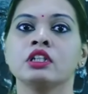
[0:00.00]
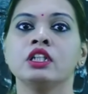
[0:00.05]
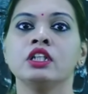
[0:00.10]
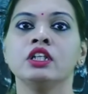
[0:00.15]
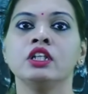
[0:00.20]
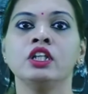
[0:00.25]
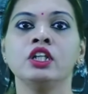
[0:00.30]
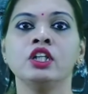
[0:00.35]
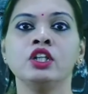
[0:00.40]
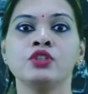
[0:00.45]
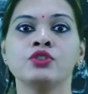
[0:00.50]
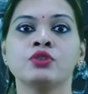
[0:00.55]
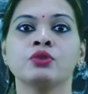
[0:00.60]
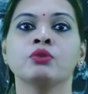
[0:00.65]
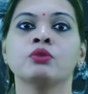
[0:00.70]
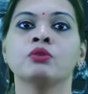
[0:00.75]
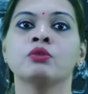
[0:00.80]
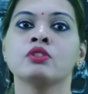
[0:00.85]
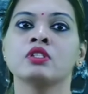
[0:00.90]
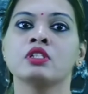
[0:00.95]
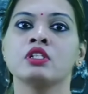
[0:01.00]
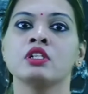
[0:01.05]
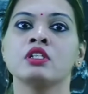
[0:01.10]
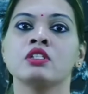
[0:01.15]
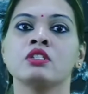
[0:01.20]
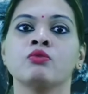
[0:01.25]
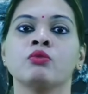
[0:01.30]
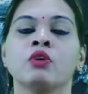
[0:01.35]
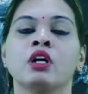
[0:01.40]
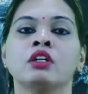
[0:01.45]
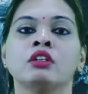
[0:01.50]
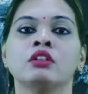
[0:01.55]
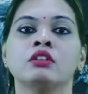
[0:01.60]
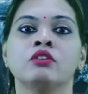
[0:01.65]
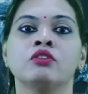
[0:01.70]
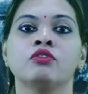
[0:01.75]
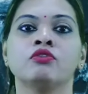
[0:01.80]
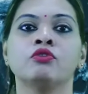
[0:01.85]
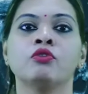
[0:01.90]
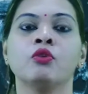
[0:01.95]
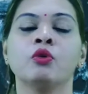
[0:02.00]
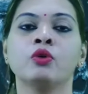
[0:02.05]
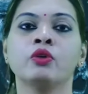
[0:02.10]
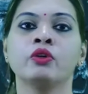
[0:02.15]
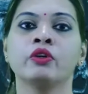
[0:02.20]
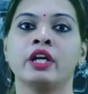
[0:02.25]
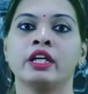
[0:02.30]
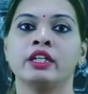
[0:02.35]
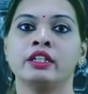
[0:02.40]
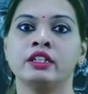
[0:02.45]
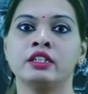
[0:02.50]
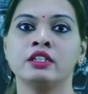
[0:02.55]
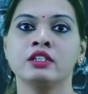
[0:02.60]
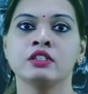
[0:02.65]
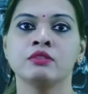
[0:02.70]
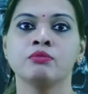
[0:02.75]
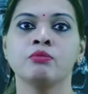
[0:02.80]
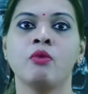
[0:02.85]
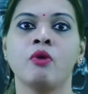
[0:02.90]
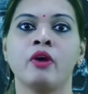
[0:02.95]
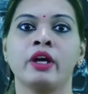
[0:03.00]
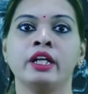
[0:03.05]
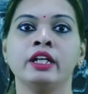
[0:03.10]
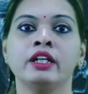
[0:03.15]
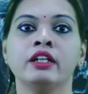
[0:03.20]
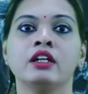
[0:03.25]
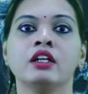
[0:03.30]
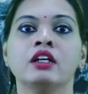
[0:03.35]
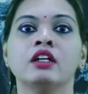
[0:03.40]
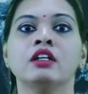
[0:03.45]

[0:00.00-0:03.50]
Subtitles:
Each course is worth 4 credits point.